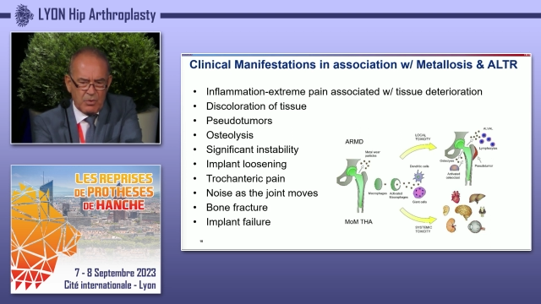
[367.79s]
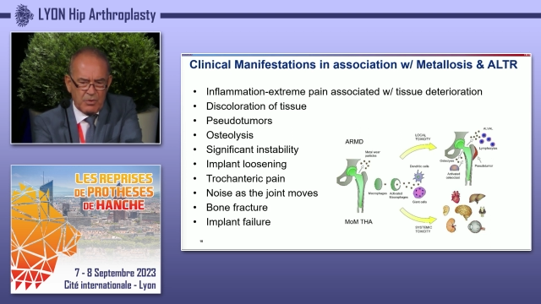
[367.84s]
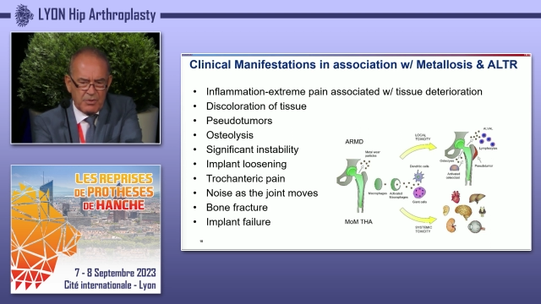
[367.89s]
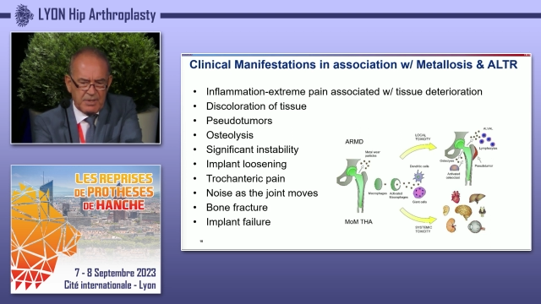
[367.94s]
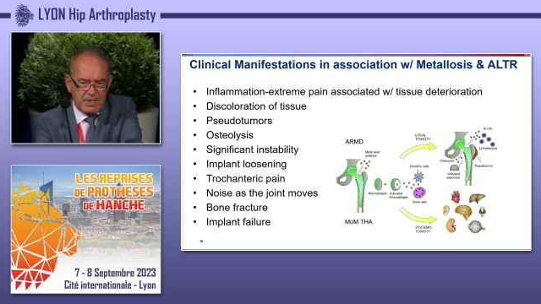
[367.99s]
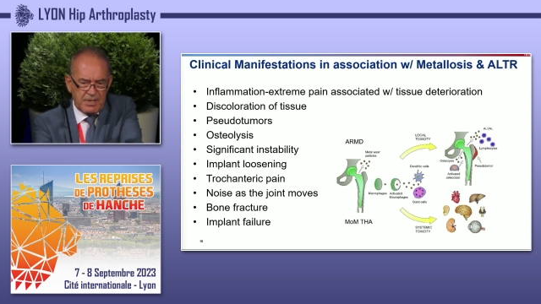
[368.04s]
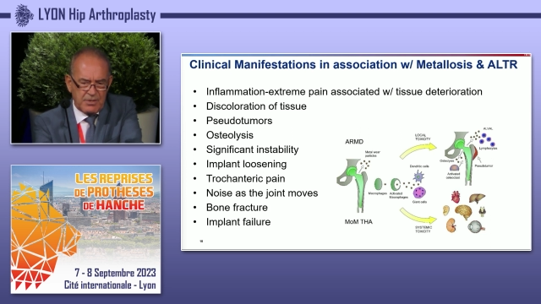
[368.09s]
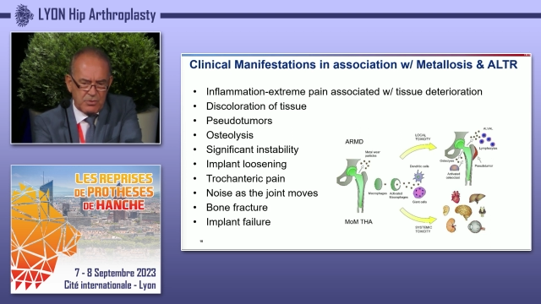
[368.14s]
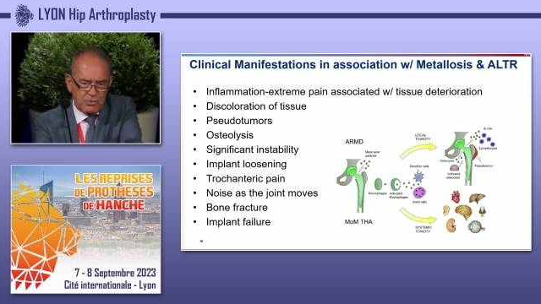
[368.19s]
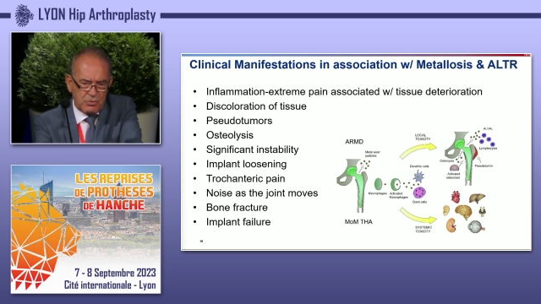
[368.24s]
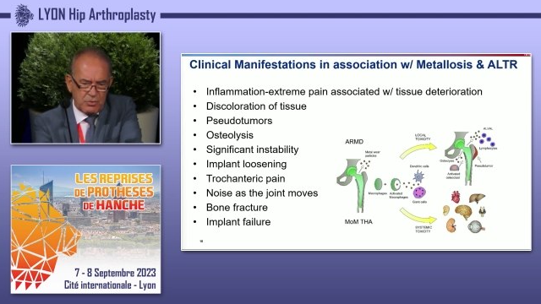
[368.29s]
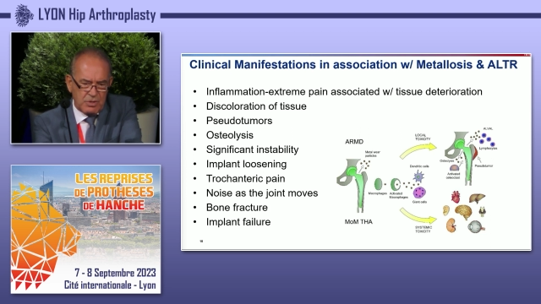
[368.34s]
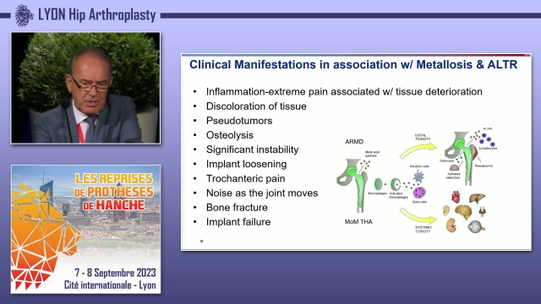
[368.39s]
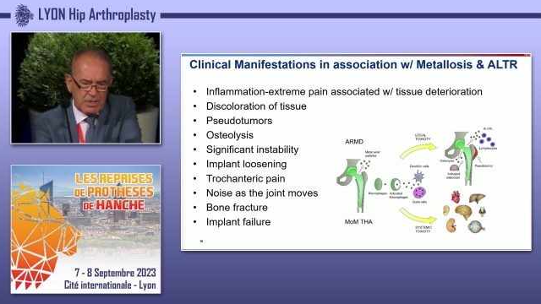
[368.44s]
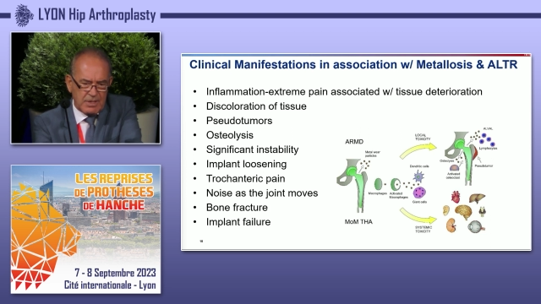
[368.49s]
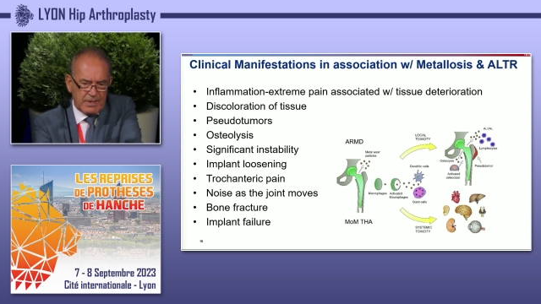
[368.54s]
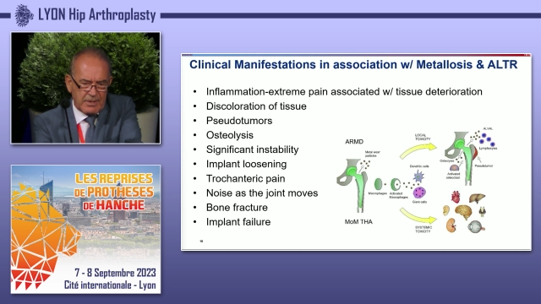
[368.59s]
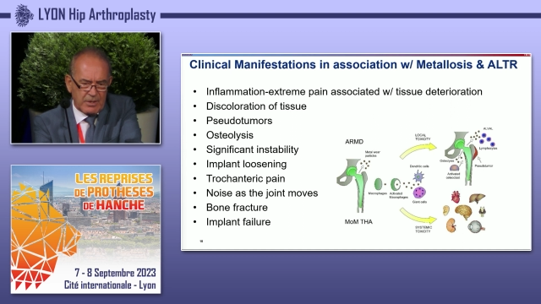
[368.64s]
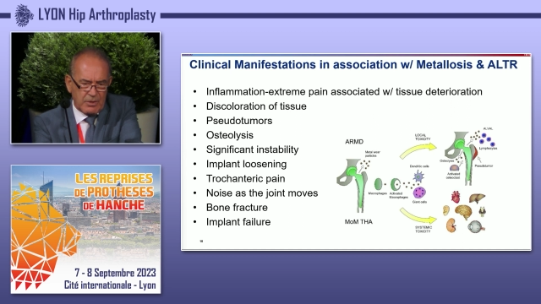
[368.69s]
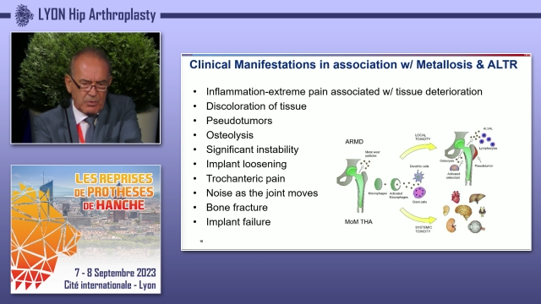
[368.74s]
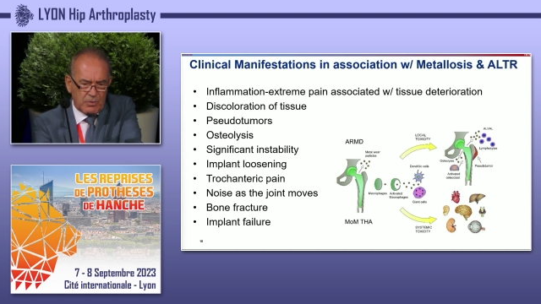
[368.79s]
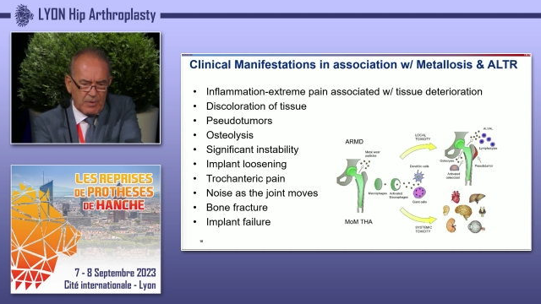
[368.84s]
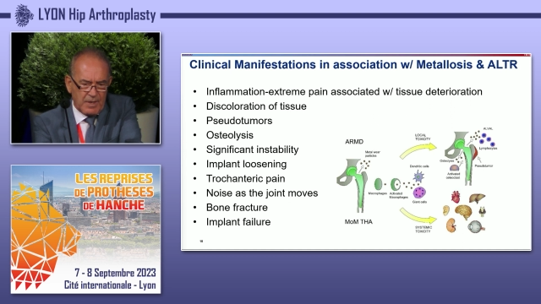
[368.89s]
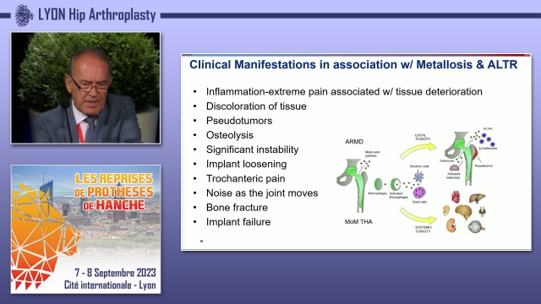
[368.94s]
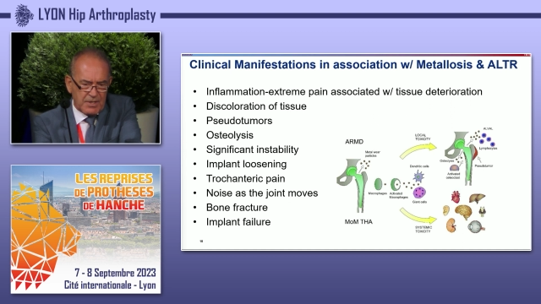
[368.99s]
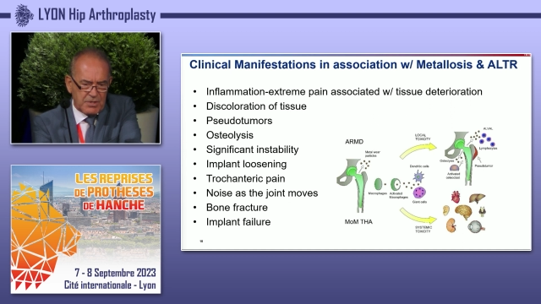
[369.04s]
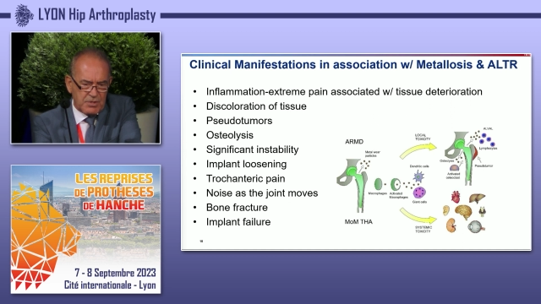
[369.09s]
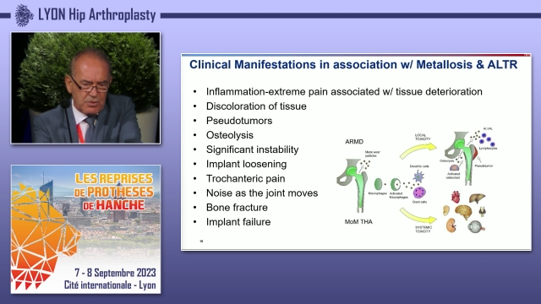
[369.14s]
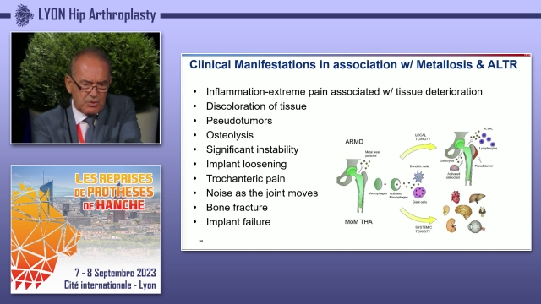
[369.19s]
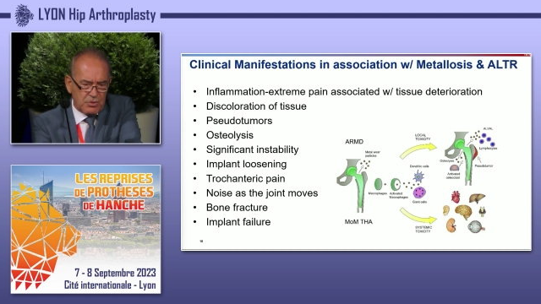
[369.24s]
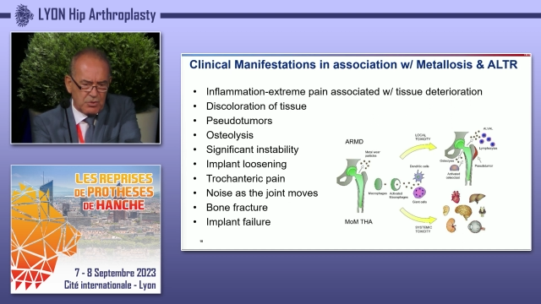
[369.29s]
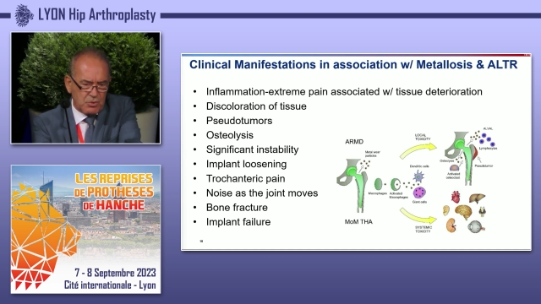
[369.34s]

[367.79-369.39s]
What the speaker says: with tissue deterioration,